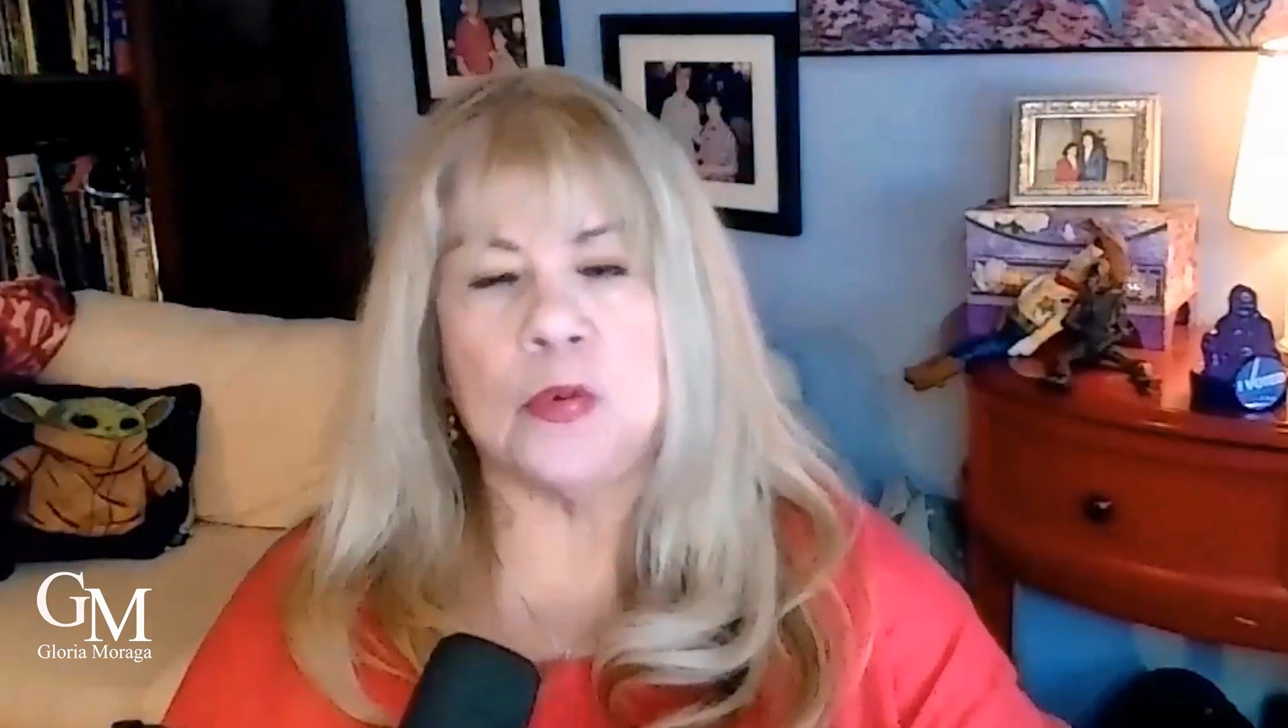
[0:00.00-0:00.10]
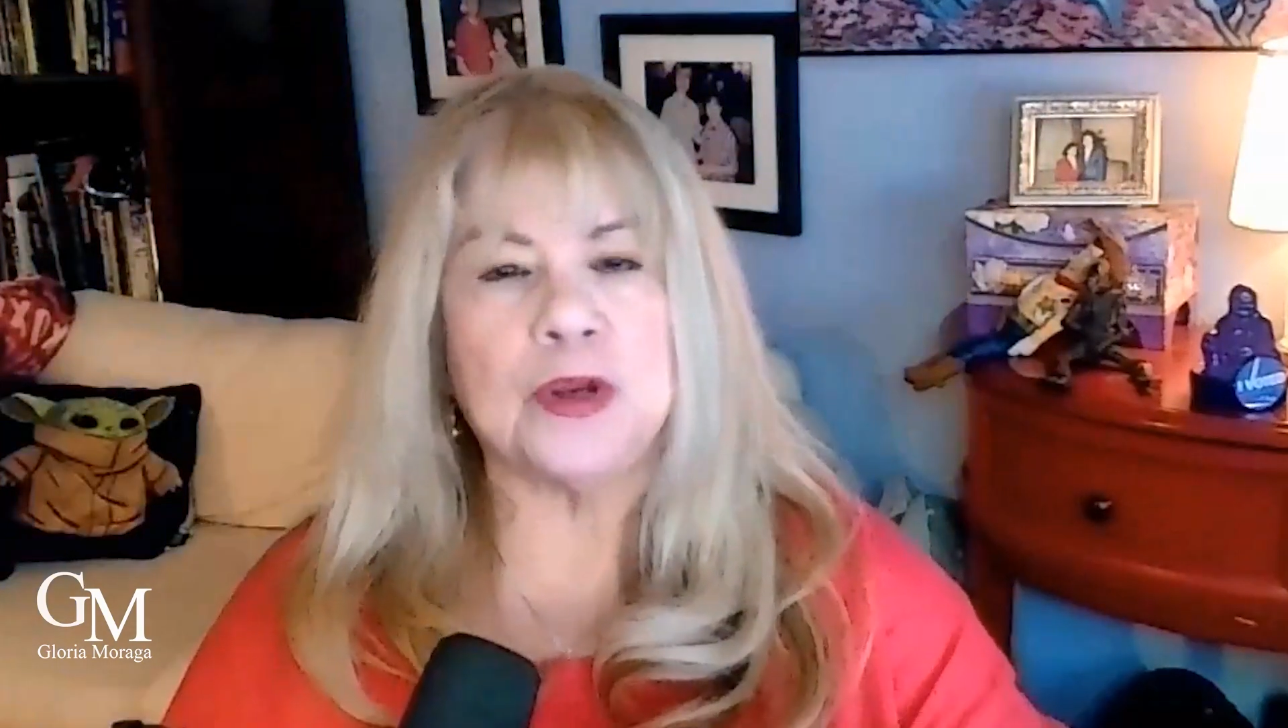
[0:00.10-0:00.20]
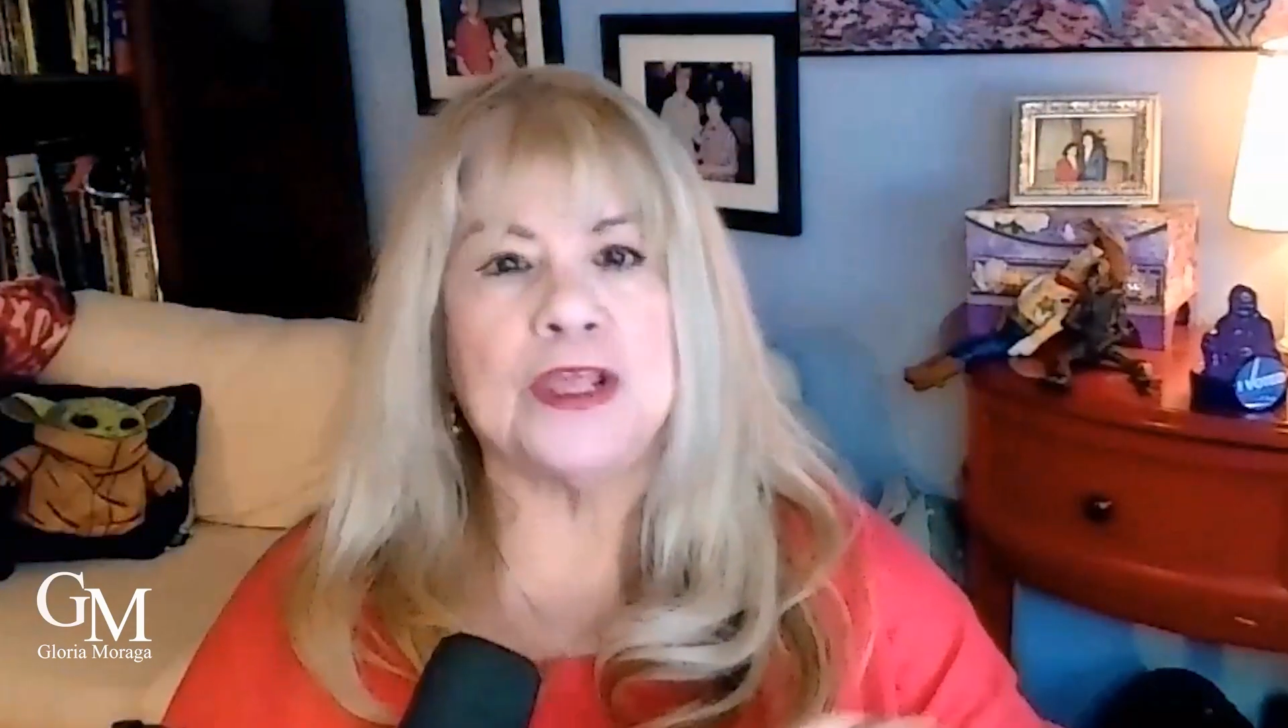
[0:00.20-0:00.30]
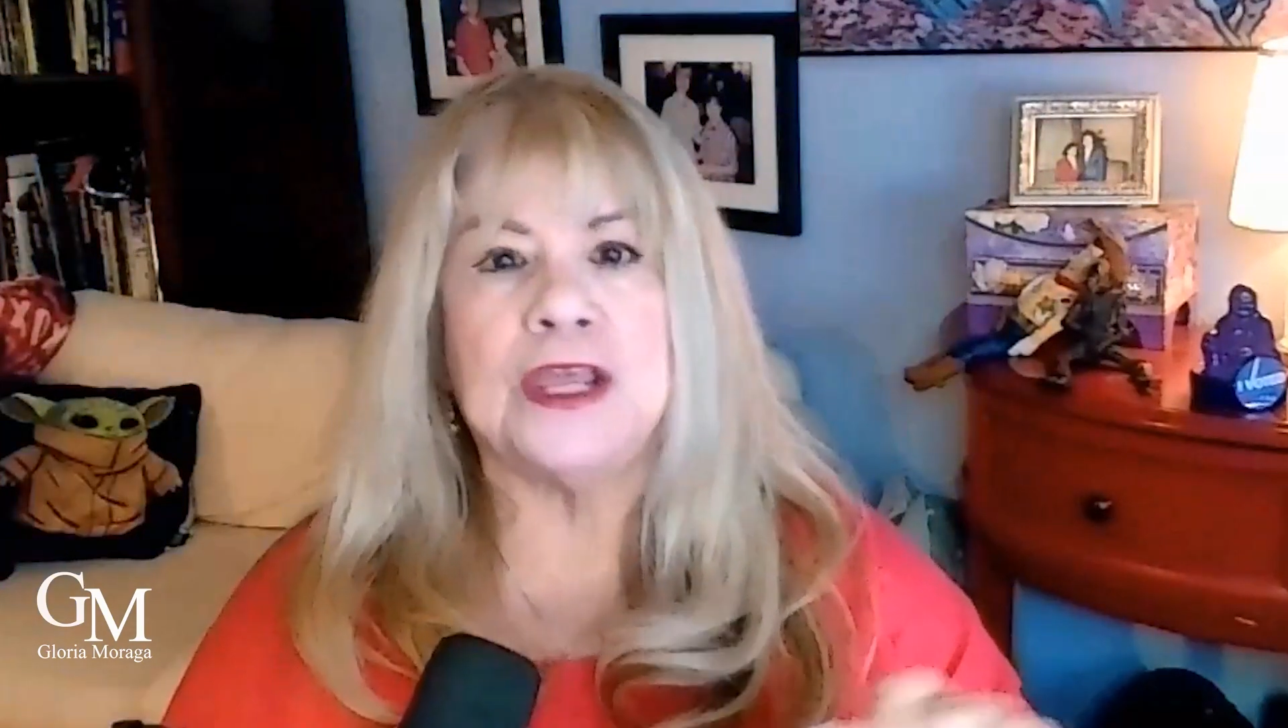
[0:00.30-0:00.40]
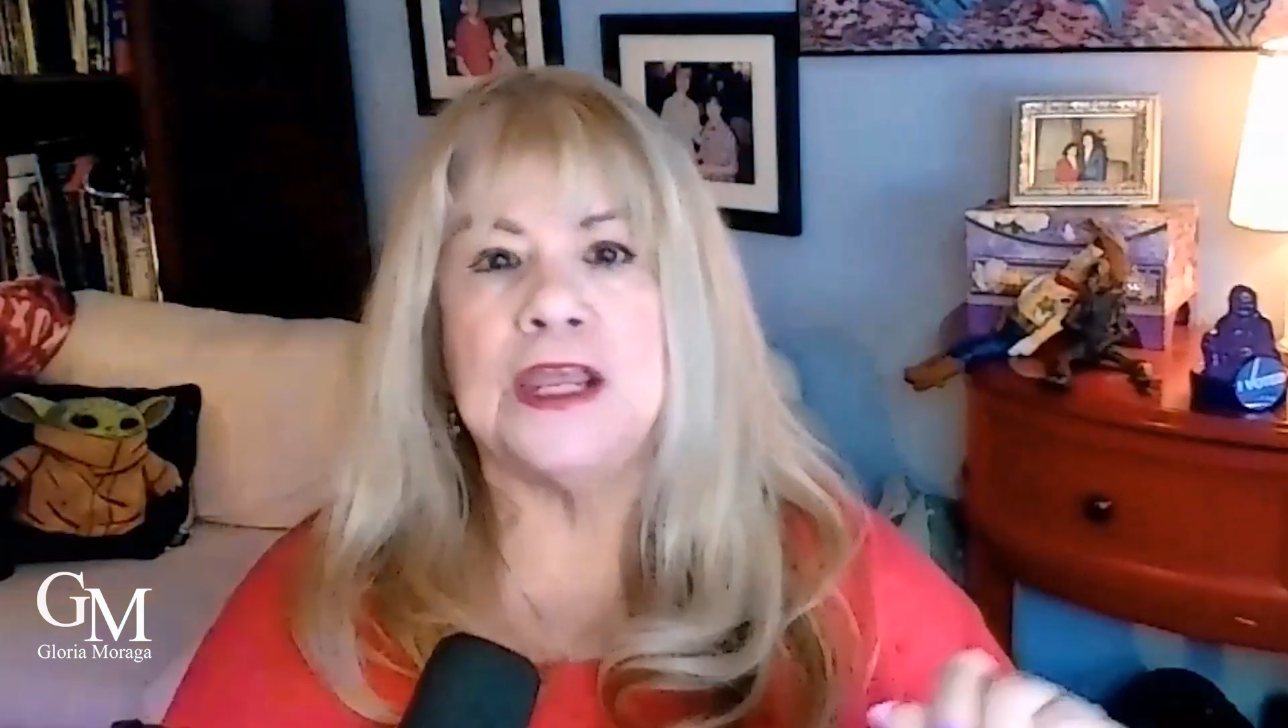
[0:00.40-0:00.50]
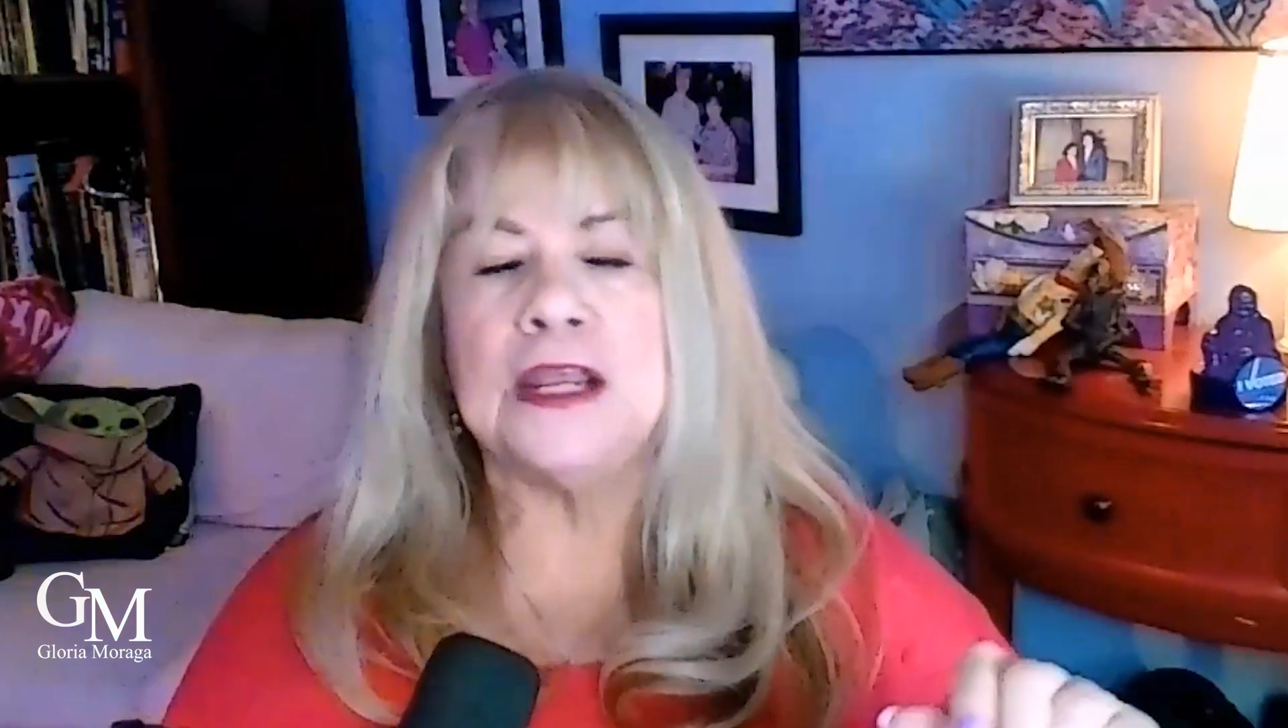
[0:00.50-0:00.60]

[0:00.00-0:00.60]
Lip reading: getting